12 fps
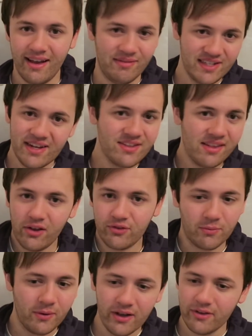I've seriously
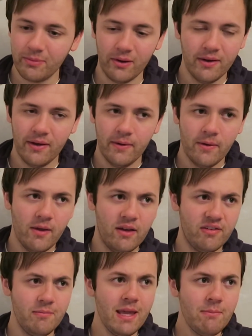lost words, but
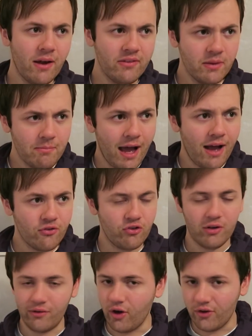for me, man the
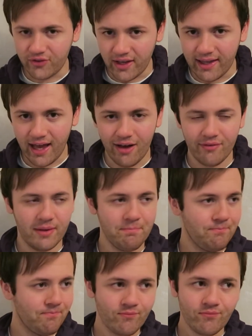match, I've got to say
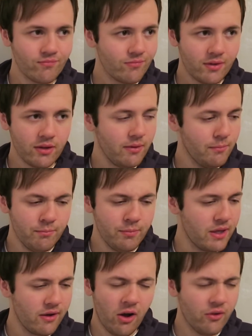Kalvin.
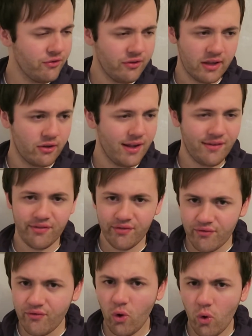But you honestly could have
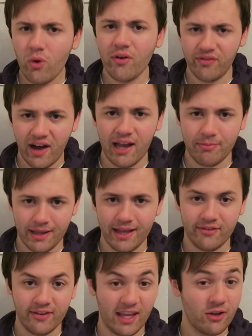four or five
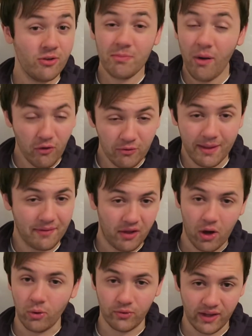players today. You could possibly have
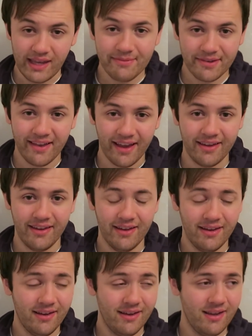the whole team today.
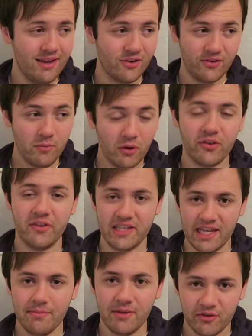Because it was a
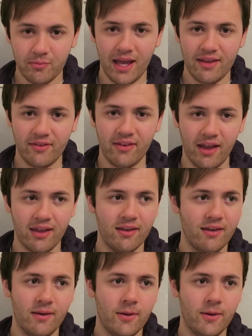team display today.